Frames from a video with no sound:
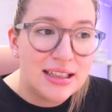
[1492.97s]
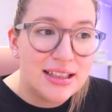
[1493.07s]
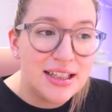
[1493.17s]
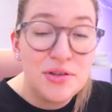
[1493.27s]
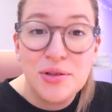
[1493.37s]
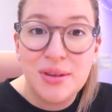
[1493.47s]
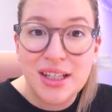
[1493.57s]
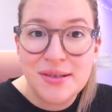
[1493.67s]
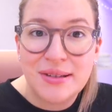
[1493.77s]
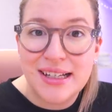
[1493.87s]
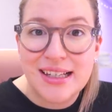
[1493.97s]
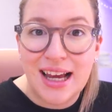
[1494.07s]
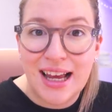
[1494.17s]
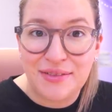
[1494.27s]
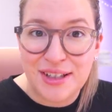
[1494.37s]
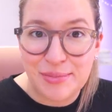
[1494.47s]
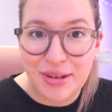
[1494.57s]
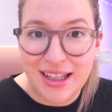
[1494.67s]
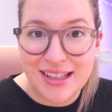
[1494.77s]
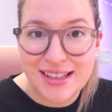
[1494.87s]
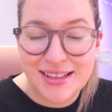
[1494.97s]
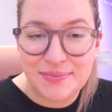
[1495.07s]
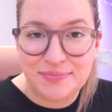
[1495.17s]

The difference with this one is I have this place